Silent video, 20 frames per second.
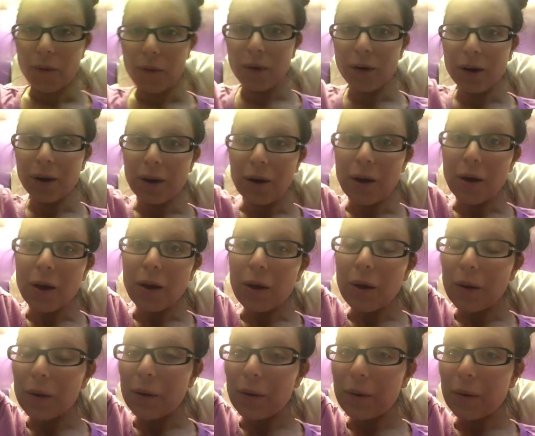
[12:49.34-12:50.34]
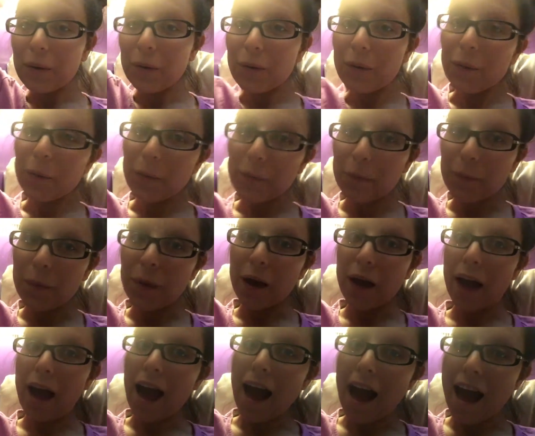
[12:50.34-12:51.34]
We're home.
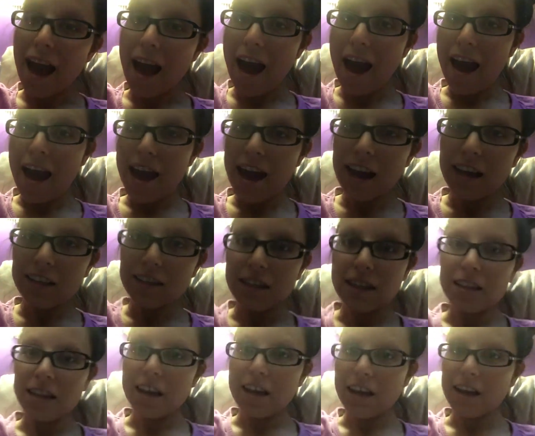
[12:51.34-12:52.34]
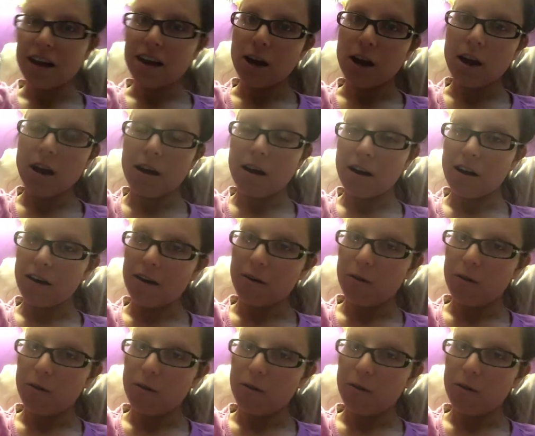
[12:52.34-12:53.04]
Hands in the air.